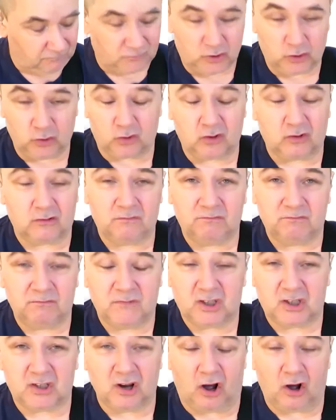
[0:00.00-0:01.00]
just
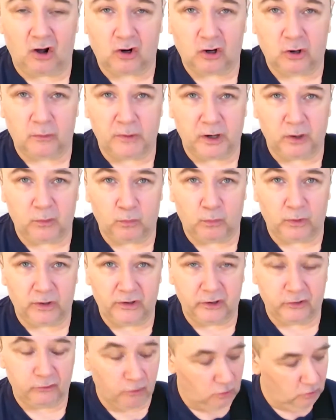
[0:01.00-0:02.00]
start coming up with
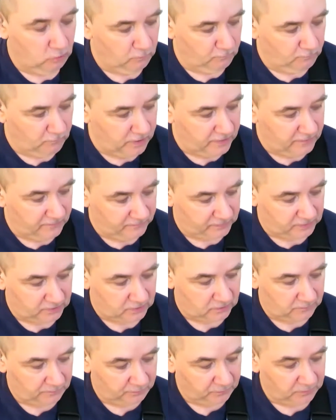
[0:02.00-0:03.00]
your own
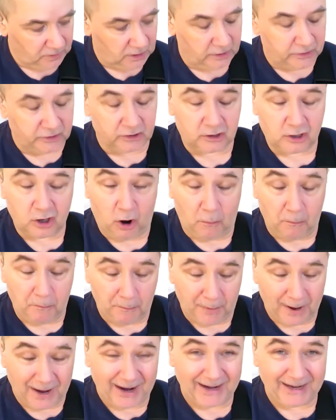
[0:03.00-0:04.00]
riffs and
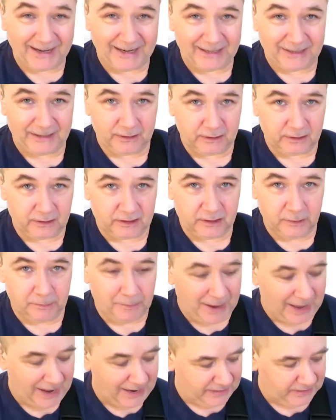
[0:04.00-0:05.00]
combining the
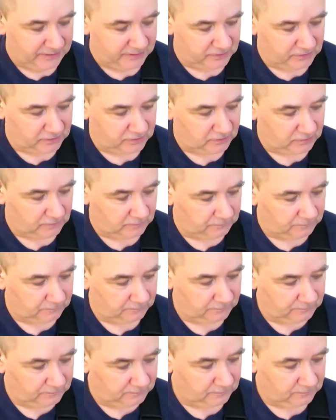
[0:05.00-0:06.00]
bends
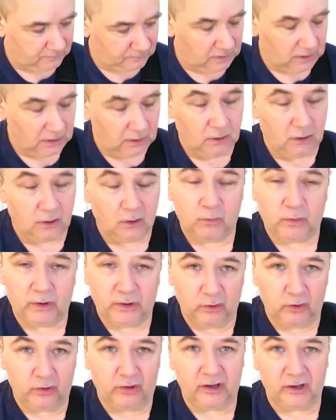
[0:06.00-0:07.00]

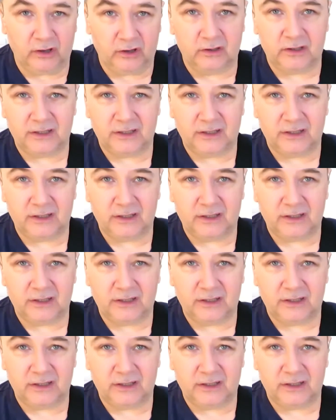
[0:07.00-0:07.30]
with other